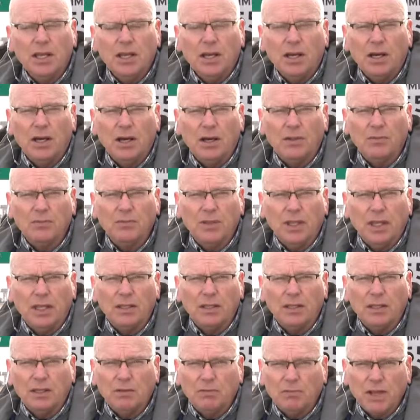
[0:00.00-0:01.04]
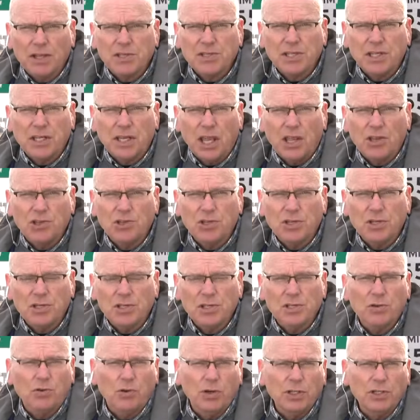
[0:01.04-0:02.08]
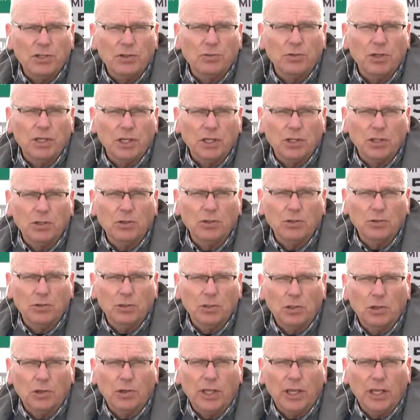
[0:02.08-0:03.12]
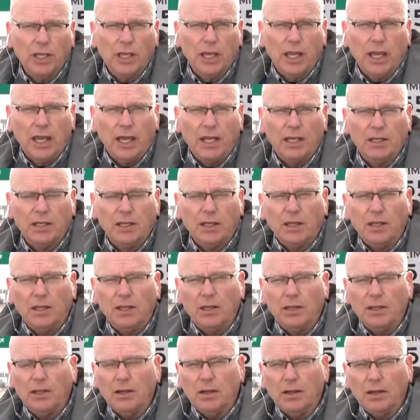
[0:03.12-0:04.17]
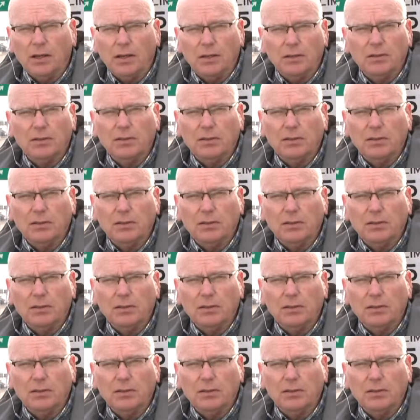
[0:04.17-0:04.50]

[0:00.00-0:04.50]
uh, that the investigation is going to include looking at a uh,